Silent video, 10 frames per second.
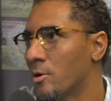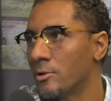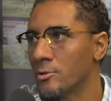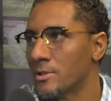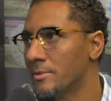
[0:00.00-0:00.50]

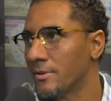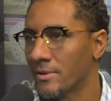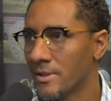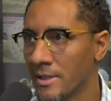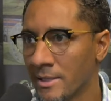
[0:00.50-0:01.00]
going through some
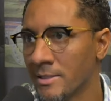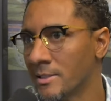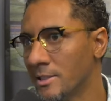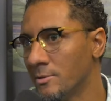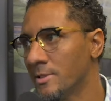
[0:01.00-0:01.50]
different things,
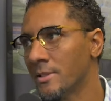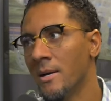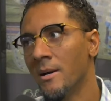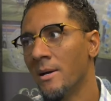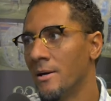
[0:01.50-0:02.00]
and she was
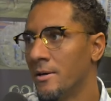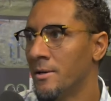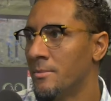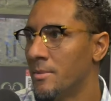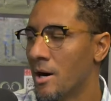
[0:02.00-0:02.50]

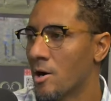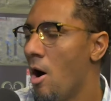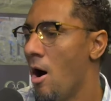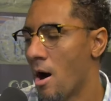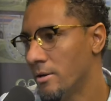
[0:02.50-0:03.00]
um, her
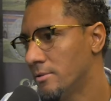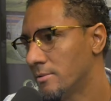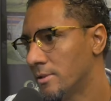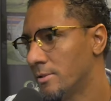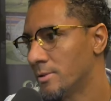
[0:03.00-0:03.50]
car.
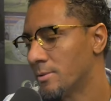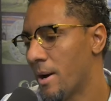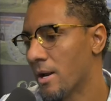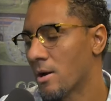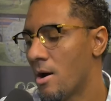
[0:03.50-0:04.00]
It was
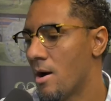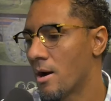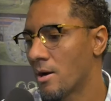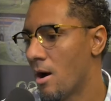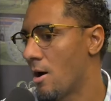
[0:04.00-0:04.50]
about her
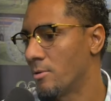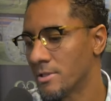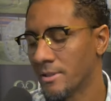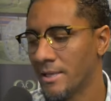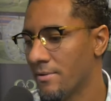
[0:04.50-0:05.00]
car. Her car
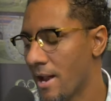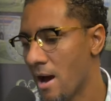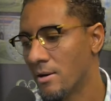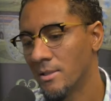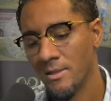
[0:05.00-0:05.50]
was giving
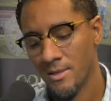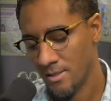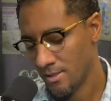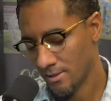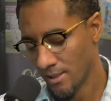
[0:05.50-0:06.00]
out.
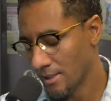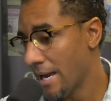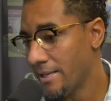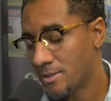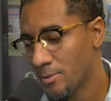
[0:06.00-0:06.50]
The
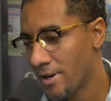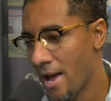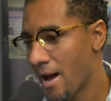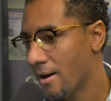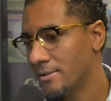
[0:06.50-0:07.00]
lights went
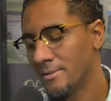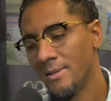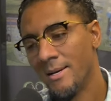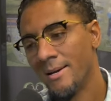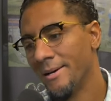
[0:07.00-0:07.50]
out.
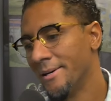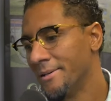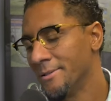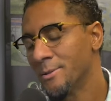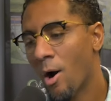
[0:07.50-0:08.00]

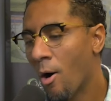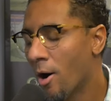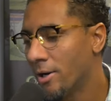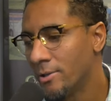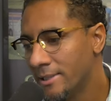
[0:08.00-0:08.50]
Uh,
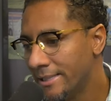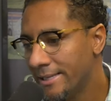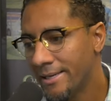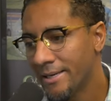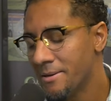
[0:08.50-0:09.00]
oil
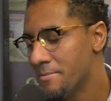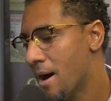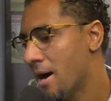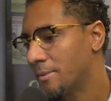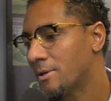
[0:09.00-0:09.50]
leaking.
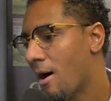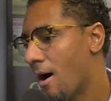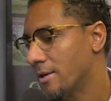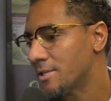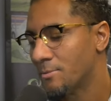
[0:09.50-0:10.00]
Mom's
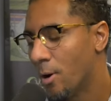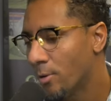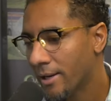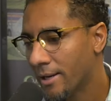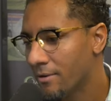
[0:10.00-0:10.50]
car
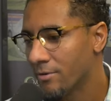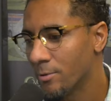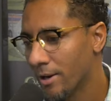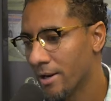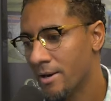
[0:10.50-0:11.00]
smoking
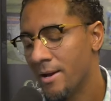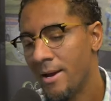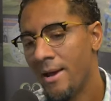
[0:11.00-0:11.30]
everywhere,